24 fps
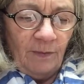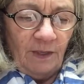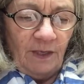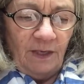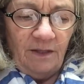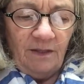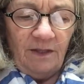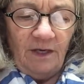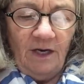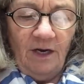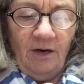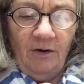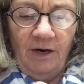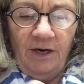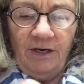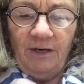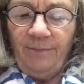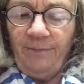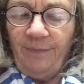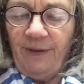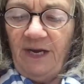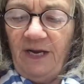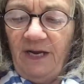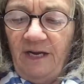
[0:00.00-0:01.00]
And they are on a
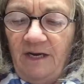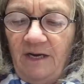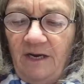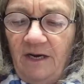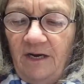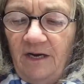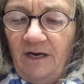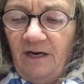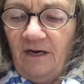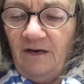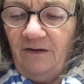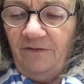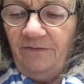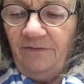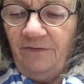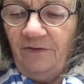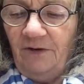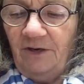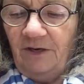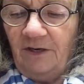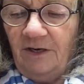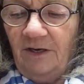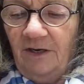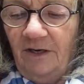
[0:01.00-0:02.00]
bed of,
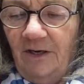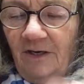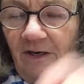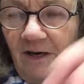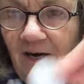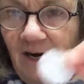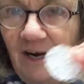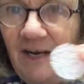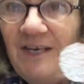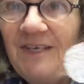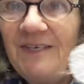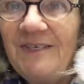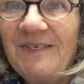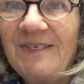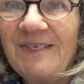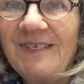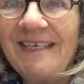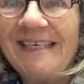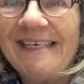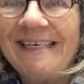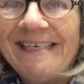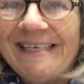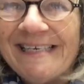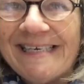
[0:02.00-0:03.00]
look, ice.
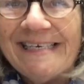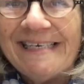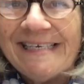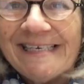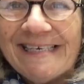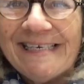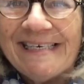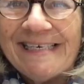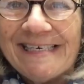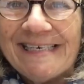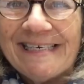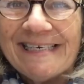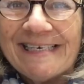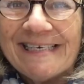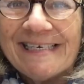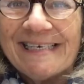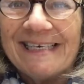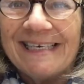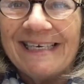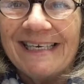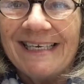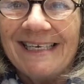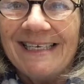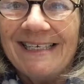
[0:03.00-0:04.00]

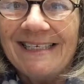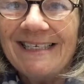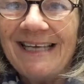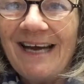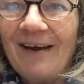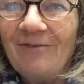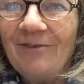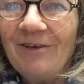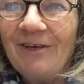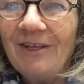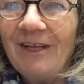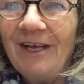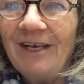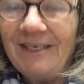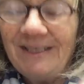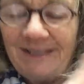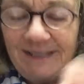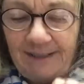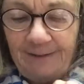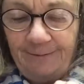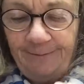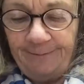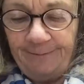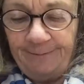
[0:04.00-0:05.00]
It's not real ice.